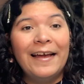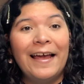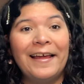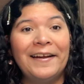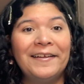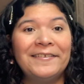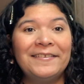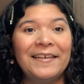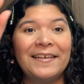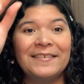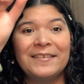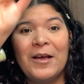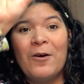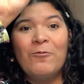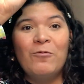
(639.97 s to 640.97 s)
and it
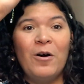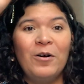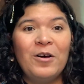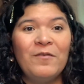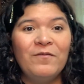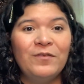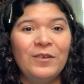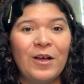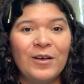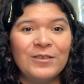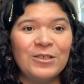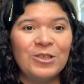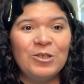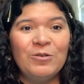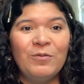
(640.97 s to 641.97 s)
says, welcome
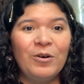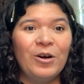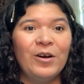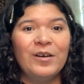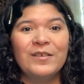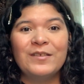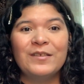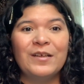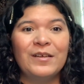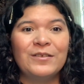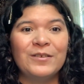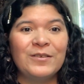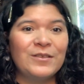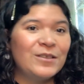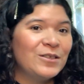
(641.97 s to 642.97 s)
floss tubers
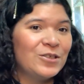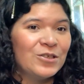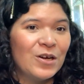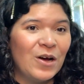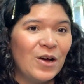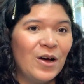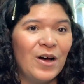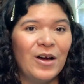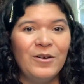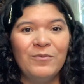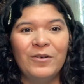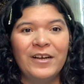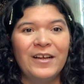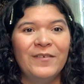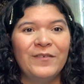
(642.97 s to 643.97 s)
to Stitch Con,
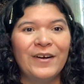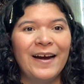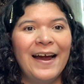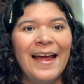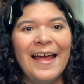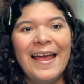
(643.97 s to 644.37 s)
whatever.